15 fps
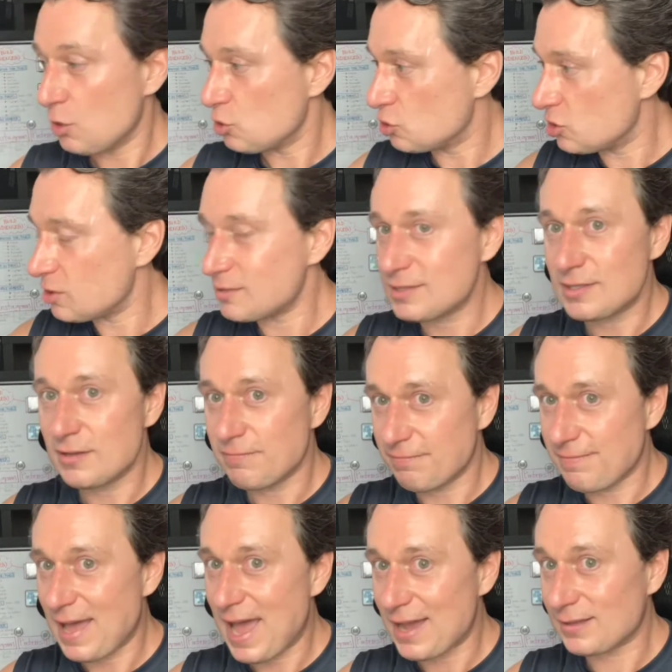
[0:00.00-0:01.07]
just the
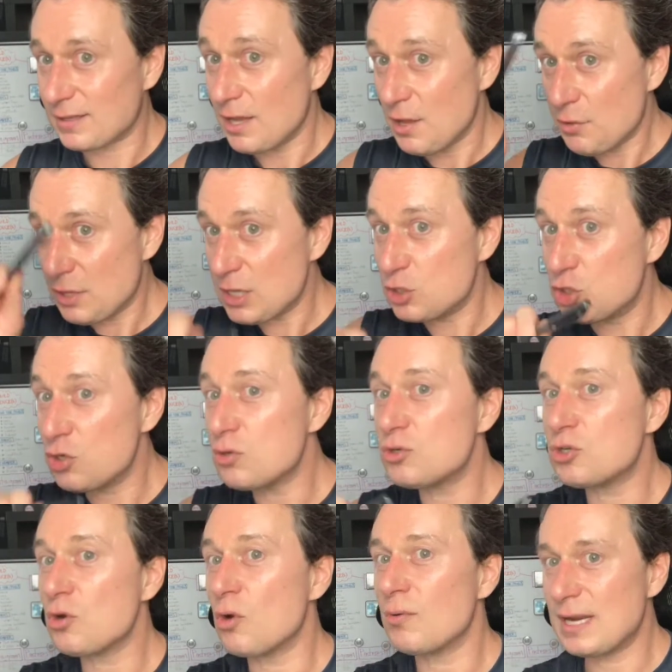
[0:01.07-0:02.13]
fact that you
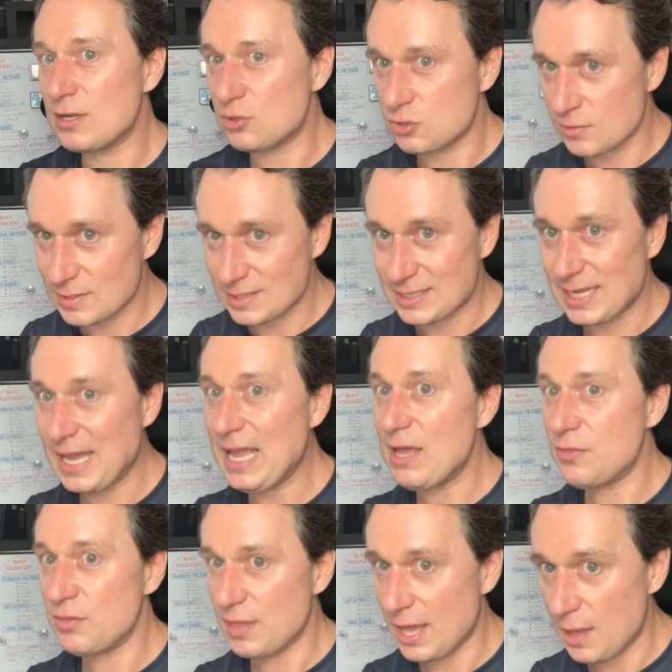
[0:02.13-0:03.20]
showed interest
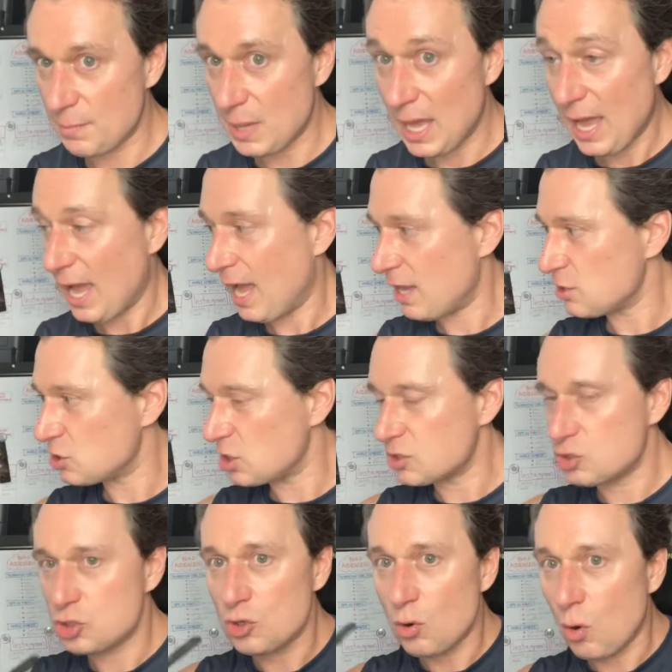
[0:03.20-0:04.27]
in them and
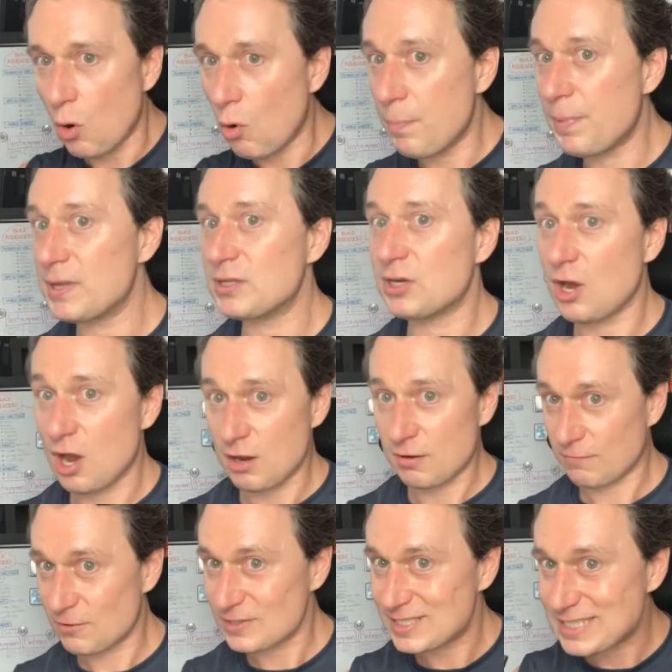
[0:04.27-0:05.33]
that you opened
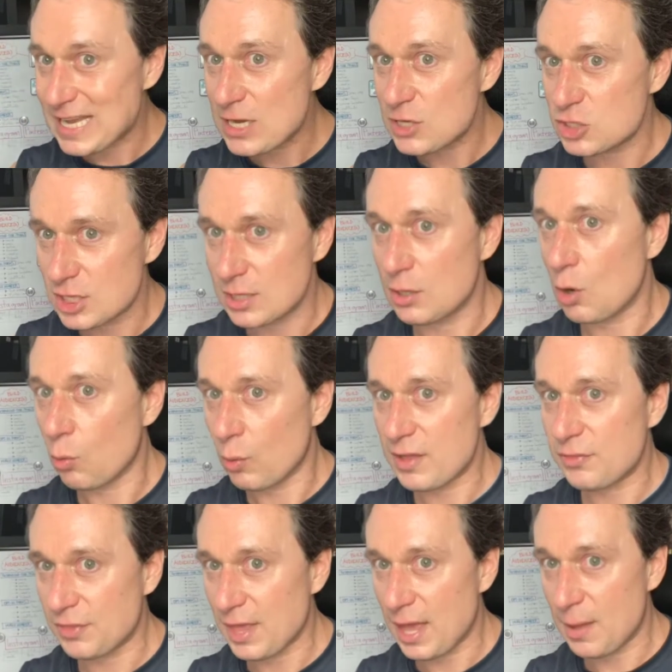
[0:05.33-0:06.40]
conversation
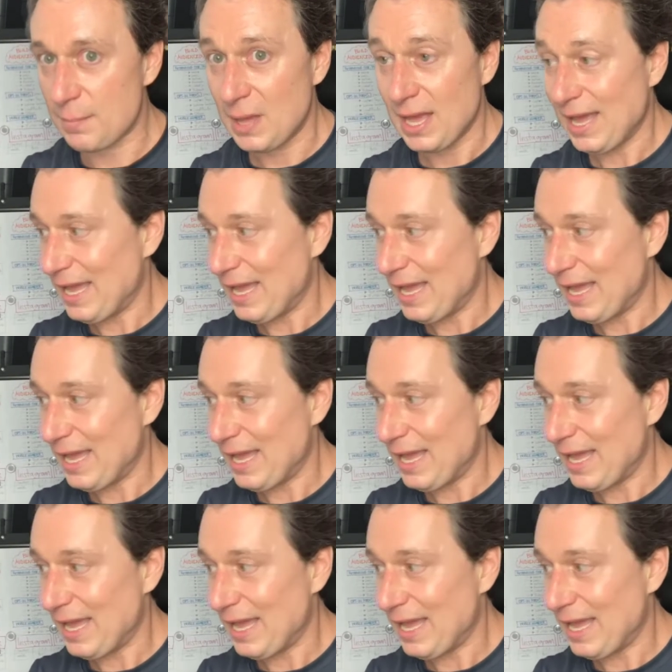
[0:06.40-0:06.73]
with them